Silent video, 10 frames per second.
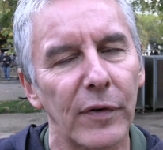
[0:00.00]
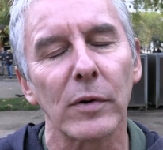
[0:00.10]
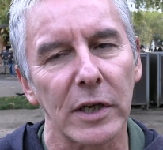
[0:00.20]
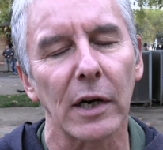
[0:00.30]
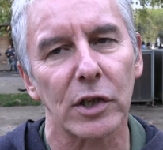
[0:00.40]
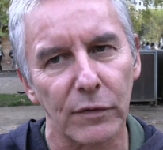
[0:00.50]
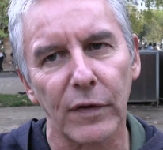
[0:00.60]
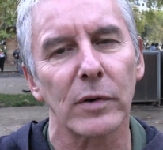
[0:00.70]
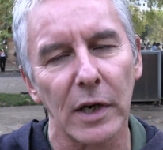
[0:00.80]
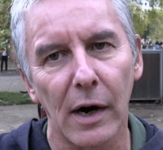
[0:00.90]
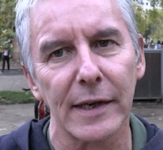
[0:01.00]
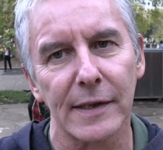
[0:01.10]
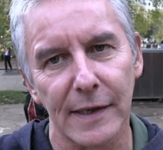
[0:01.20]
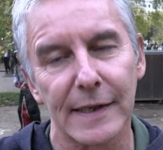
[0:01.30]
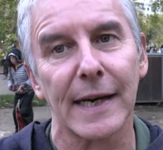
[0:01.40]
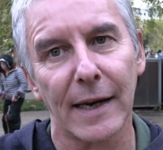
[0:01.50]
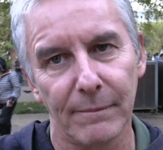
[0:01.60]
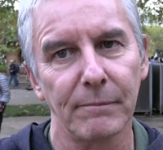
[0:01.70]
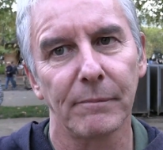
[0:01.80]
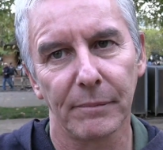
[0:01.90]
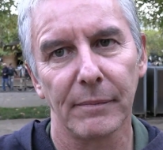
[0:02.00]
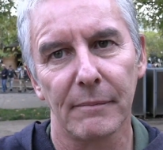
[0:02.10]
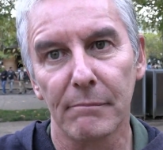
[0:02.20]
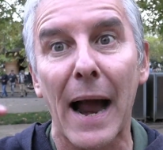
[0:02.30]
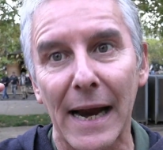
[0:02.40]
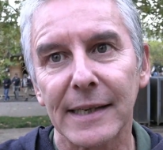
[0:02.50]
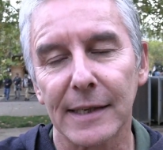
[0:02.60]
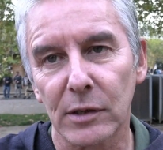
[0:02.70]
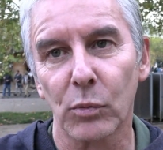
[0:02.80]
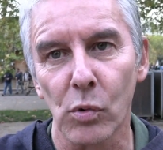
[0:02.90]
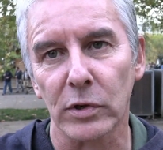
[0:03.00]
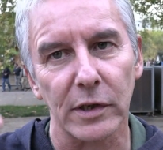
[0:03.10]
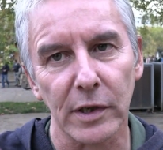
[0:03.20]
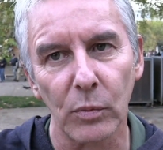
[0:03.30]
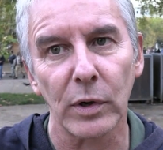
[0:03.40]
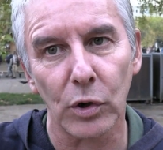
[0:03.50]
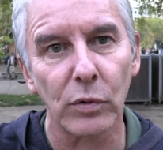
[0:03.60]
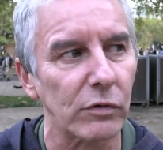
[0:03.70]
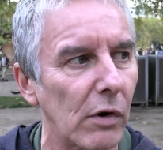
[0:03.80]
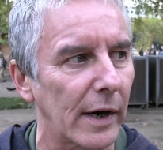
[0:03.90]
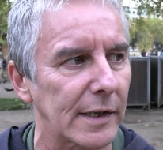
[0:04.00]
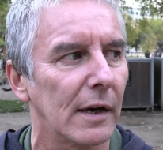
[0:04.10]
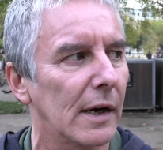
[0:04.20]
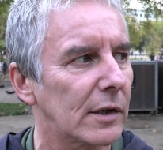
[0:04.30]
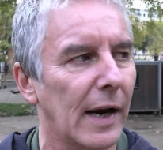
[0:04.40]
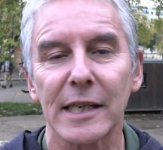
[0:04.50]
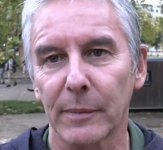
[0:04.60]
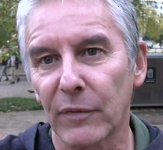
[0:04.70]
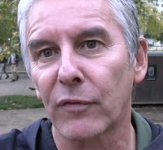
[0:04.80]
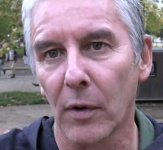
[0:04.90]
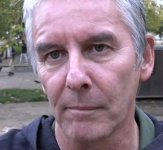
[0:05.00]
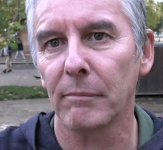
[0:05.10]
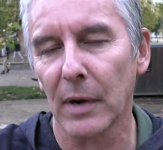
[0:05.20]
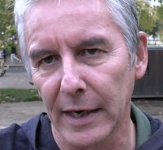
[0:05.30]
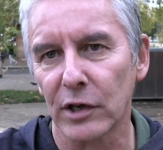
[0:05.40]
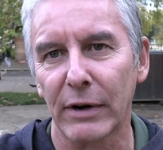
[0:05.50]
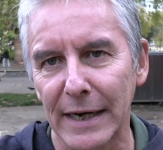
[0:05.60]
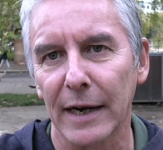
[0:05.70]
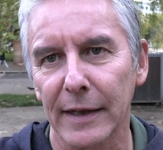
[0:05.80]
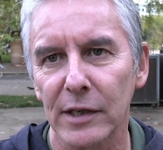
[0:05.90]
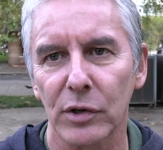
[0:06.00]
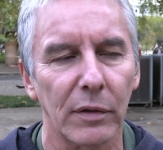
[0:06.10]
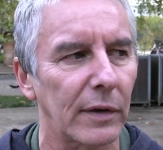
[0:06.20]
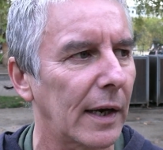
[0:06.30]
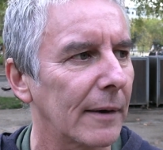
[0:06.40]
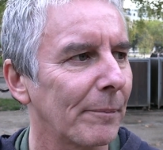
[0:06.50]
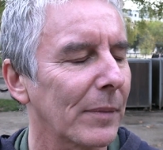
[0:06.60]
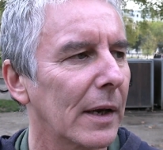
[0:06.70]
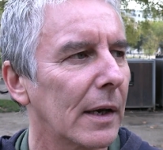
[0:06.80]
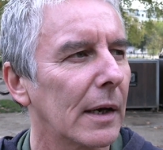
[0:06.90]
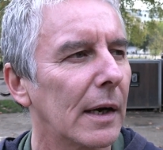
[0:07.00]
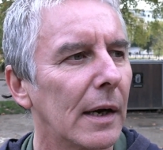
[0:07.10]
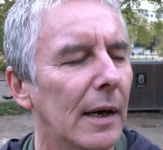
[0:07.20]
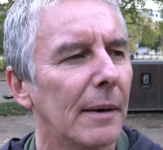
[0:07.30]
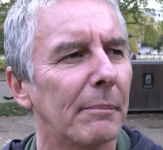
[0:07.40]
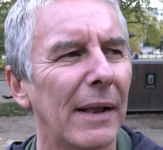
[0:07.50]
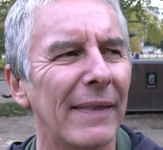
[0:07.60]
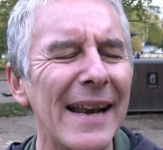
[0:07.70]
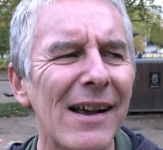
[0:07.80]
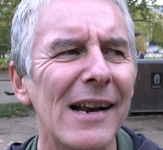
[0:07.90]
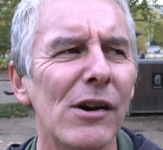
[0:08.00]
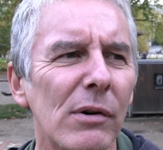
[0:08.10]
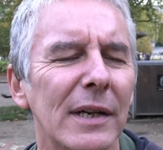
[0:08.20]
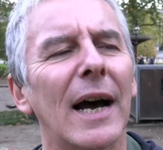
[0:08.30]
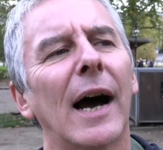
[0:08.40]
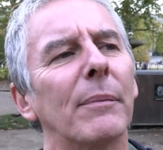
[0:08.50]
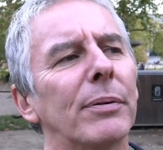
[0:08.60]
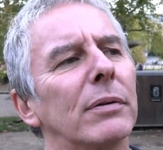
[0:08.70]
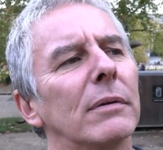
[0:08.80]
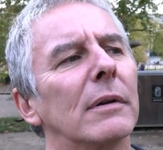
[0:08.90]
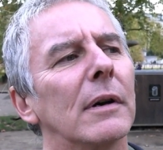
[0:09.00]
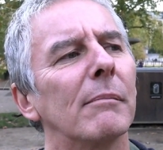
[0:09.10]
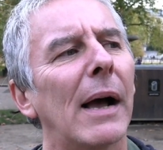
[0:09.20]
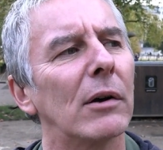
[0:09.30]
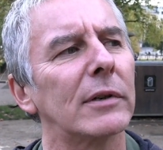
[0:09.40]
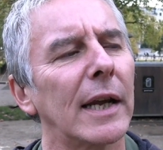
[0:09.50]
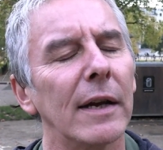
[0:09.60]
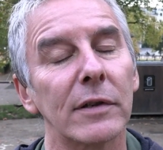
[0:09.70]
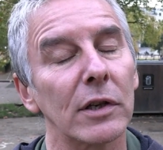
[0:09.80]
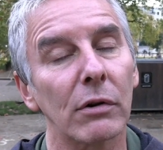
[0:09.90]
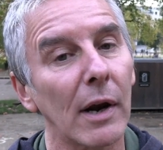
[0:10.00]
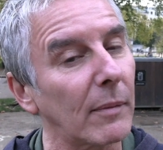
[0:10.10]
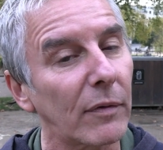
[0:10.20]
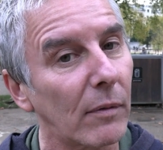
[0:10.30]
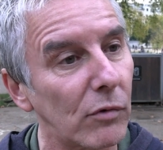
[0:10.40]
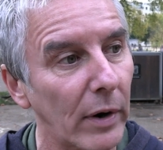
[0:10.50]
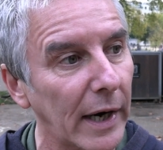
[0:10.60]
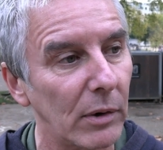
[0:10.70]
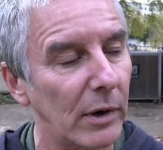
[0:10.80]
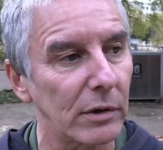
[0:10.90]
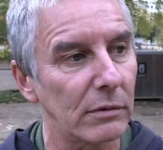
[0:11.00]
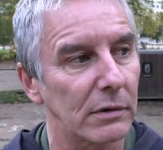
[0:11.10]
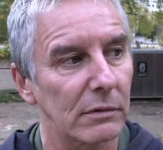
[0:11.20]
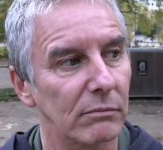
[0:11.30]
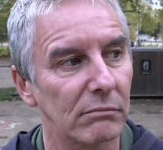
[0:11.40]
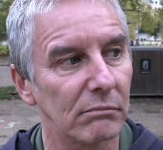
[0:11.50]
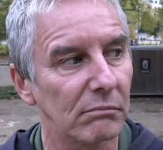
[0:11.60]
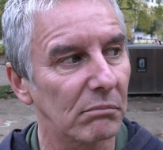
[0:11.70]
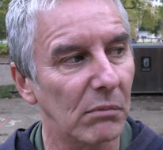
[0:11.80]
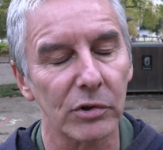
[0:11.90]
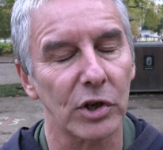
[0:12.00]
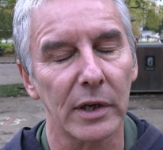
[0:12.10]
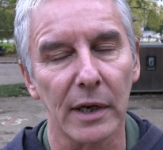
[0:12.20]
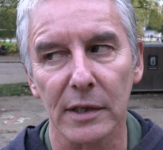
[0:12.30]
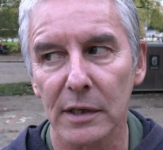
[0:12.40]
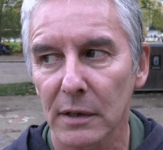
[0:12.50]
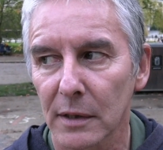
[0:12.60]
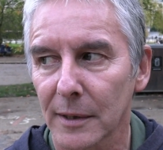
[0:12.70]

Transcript: floating ice, because floating ice is the same mass as the water, so it wouldn't cause a rise. So it has to be from, like, Greenland, that sort of thing. But then I looked up Maldives, and correct me if I'm wrong, anyone who's watching this,